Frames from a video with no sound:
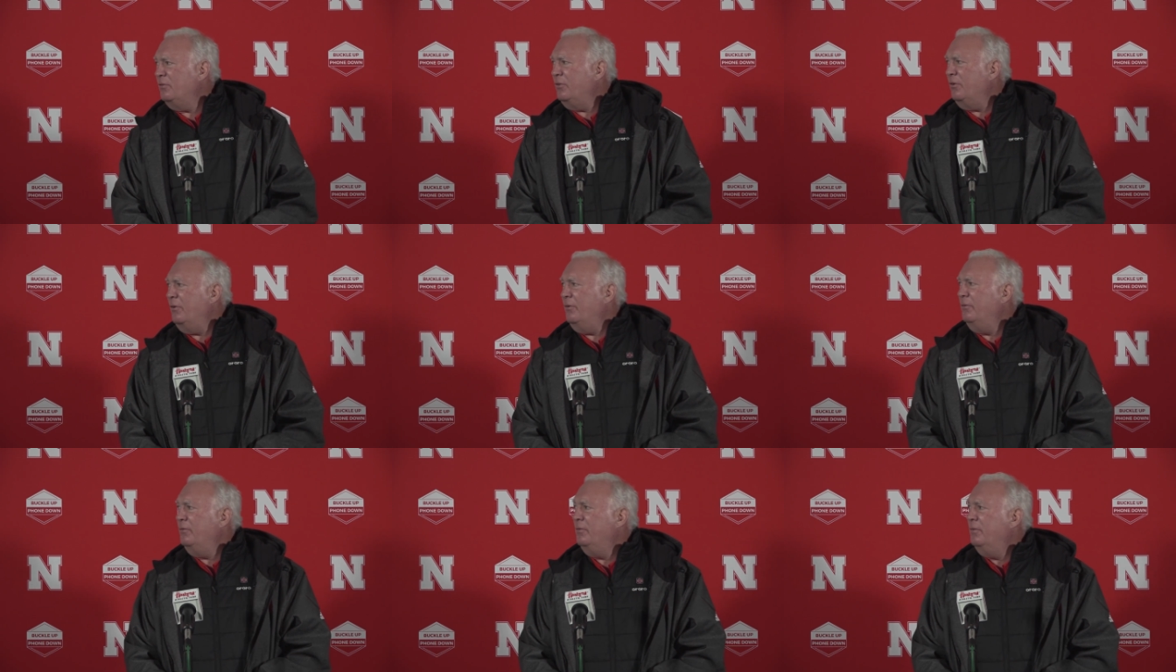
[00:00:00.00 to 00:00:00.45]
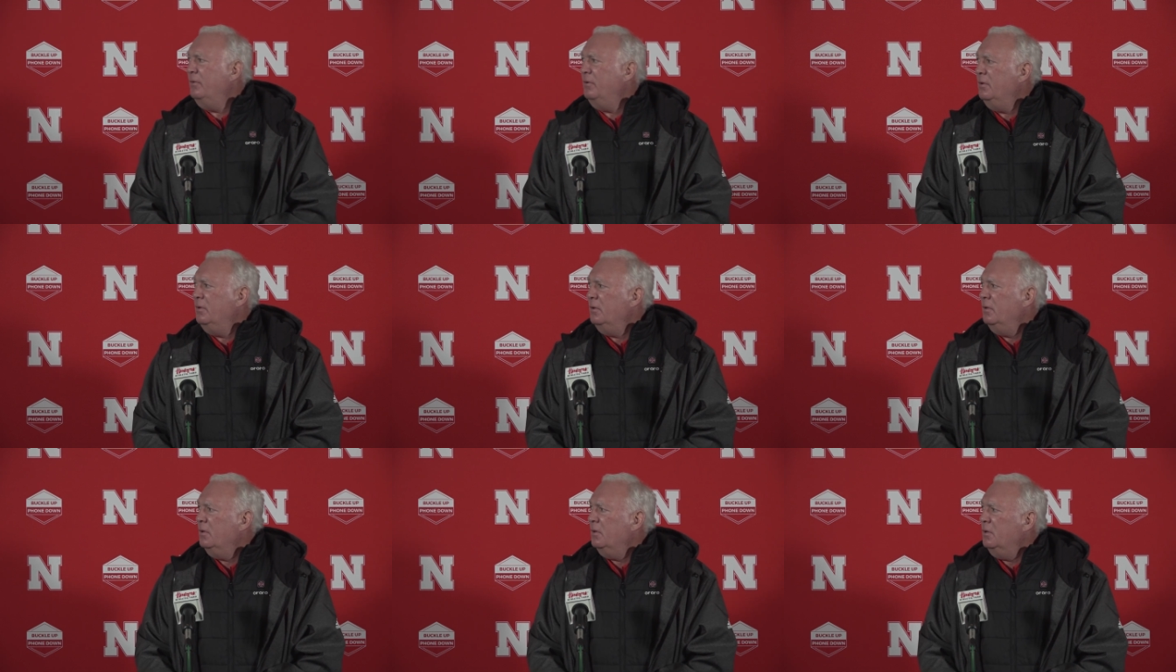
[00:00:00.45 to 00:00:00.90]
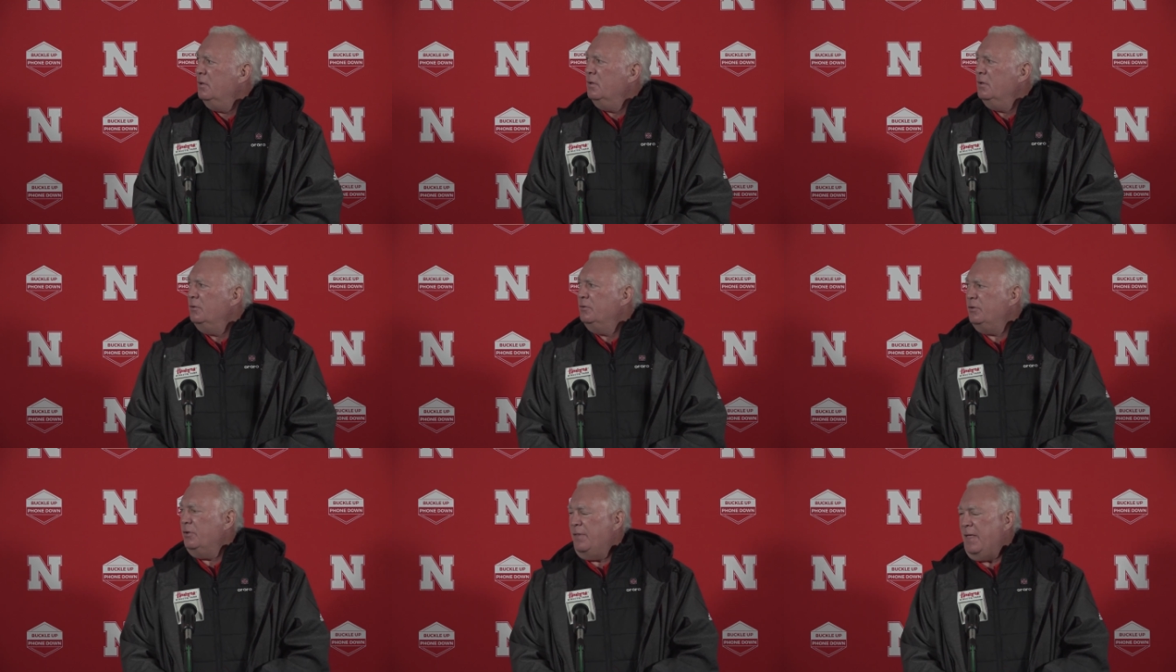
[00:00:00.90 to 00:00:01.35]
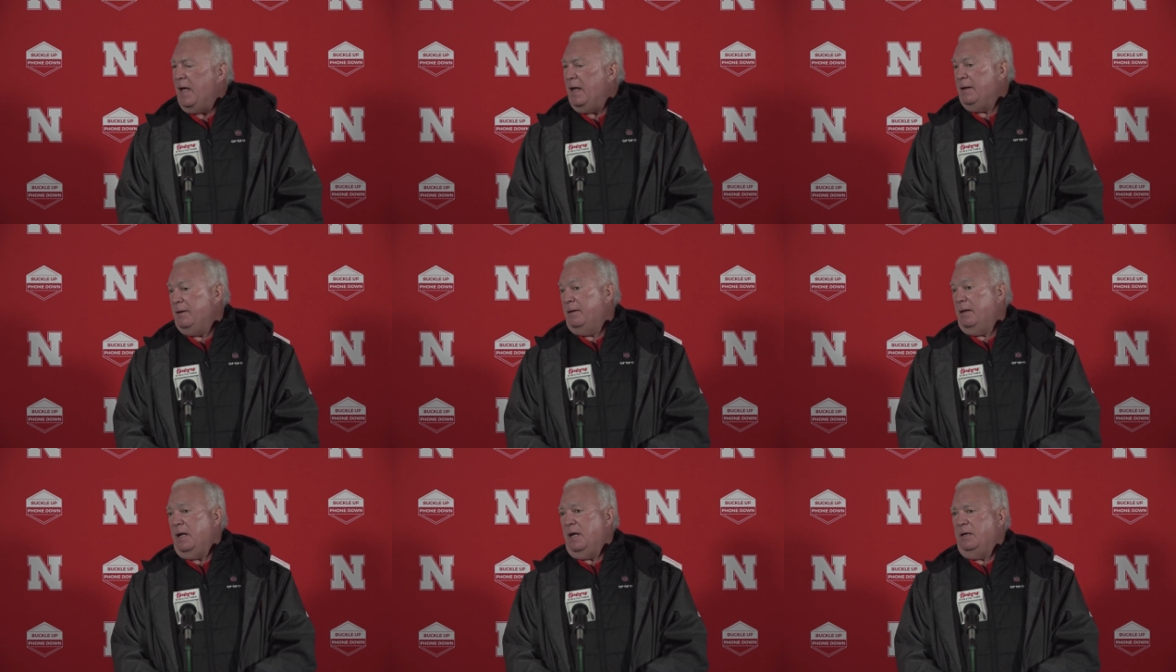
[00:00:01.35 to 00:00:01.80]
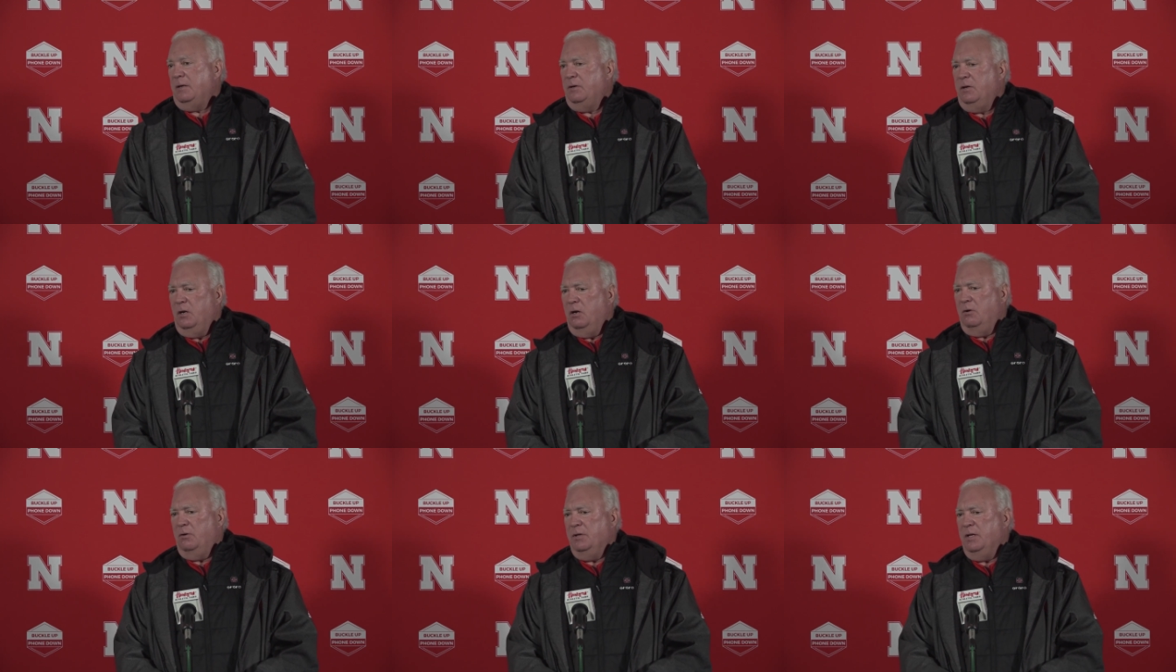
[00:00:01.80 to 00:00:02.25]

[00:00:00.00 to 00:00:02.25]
So so that that you know,